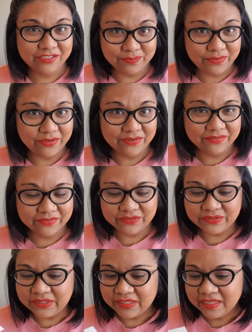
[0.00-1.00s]

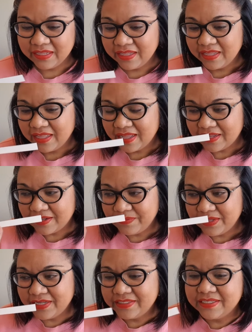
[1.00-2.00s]
beautiful.
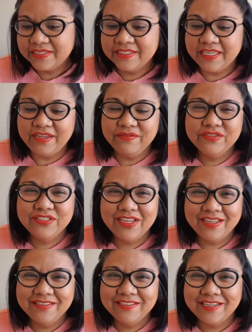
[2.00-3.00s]
It is a safe
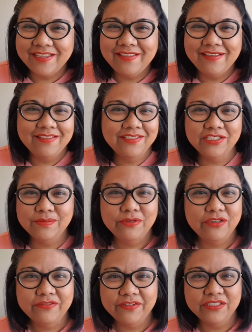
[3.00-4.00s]
scent. I think this is
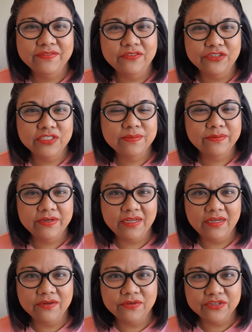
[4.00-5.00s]
perfect for
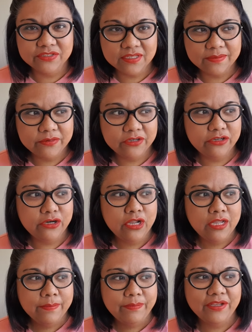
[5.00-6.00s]
spring or summer
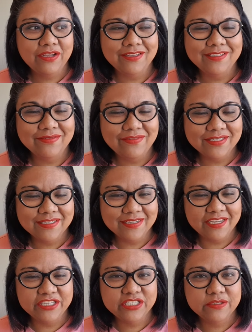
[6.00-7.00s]
because of this
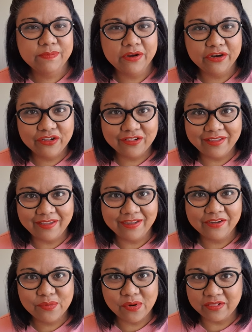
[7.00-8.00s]
nice
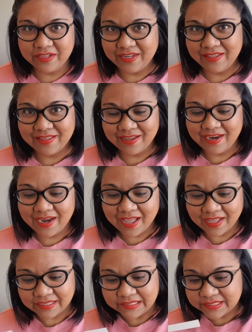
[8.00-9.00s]
sparkling quality that it
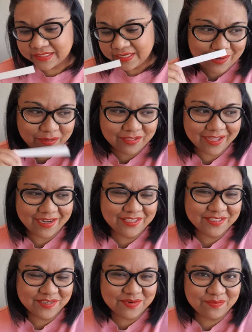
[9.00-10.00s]
has. And I'm glad I
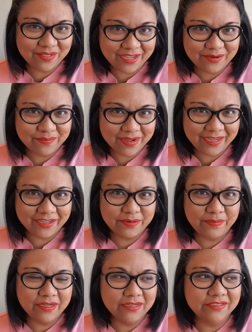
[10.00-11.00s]
didn't blind buy
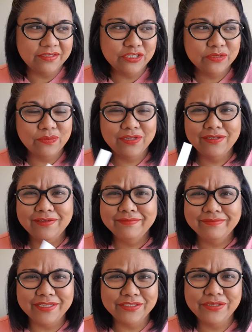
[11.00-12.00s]
it because this one
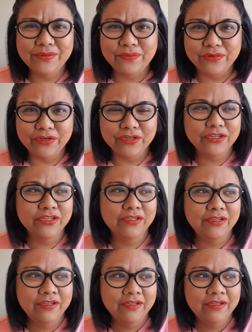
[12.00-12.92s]
doesn't work